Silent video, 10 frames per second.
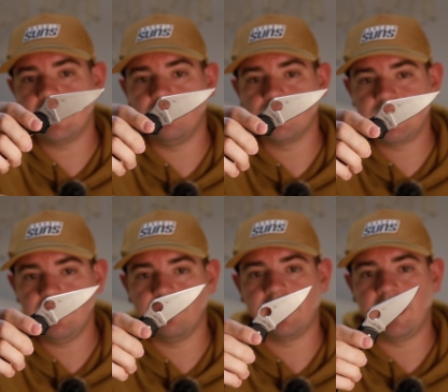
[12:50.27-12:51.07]
single
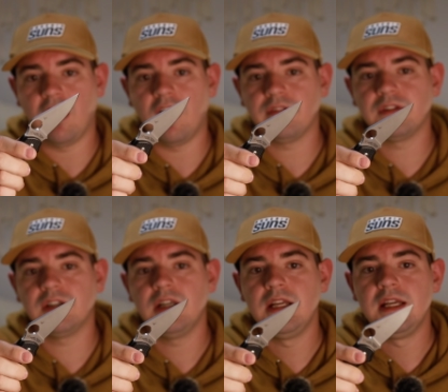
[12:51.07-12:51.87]
steel that they
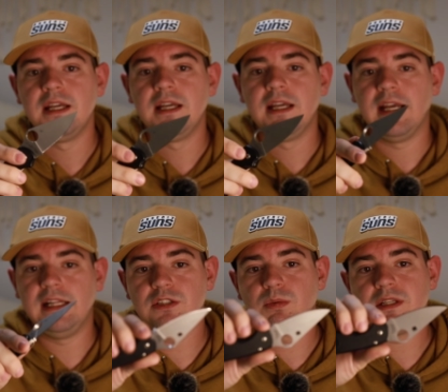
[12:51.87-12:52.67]
offer.
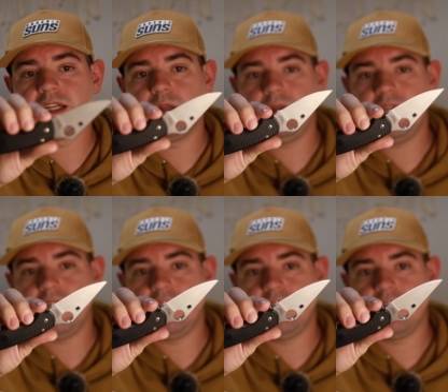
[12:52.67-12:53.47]
And this one is gonna be
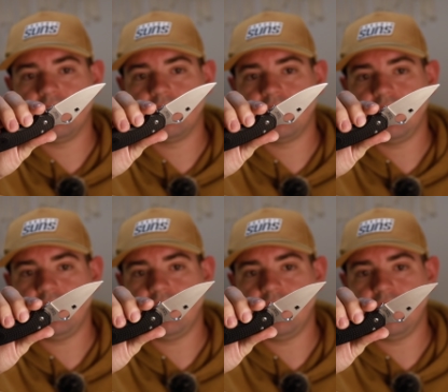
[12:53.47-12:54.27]
in
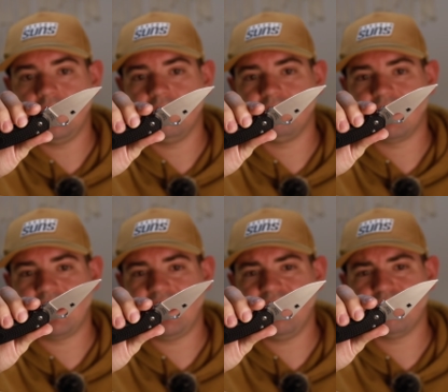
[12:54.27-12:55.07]
the
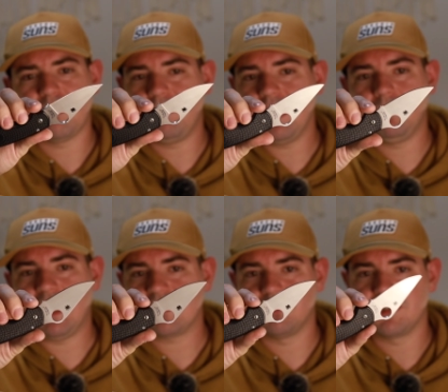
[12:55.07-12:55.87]
either a bead
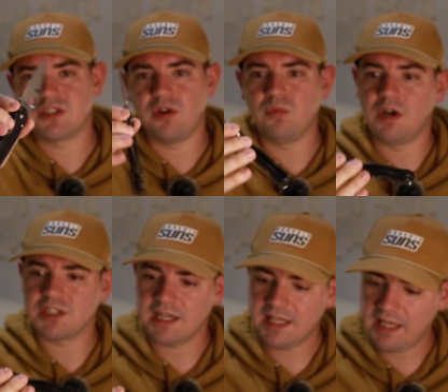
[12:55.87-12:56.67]
blast or a stone
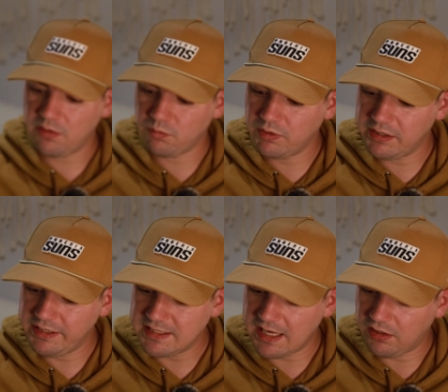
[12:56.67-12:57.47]
wash. I can't
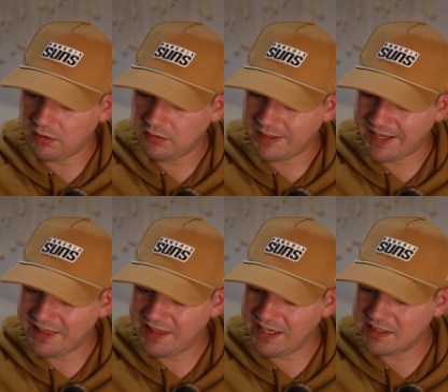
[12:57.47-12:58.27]
really tell. I
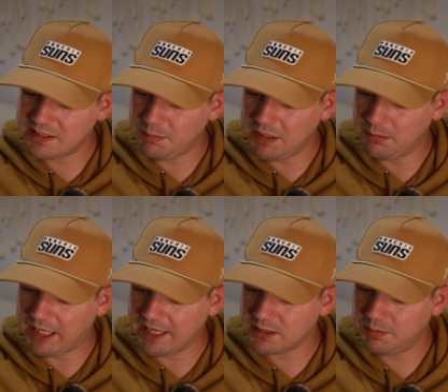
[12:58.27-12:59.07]
think it's a bead
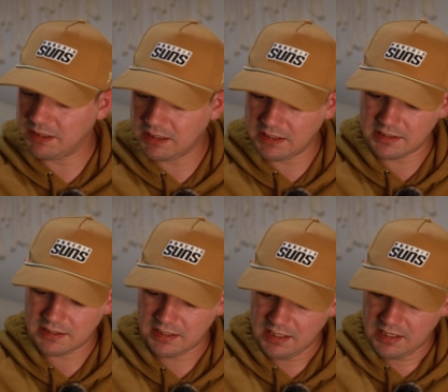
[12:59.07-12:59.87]
blast
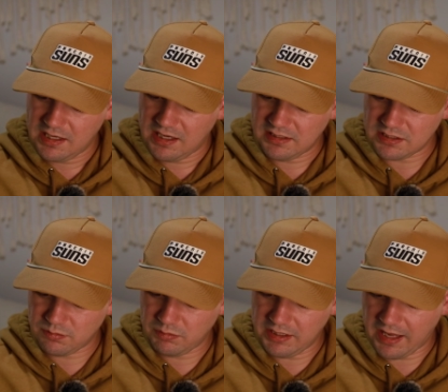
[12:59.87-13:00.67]
because doesn't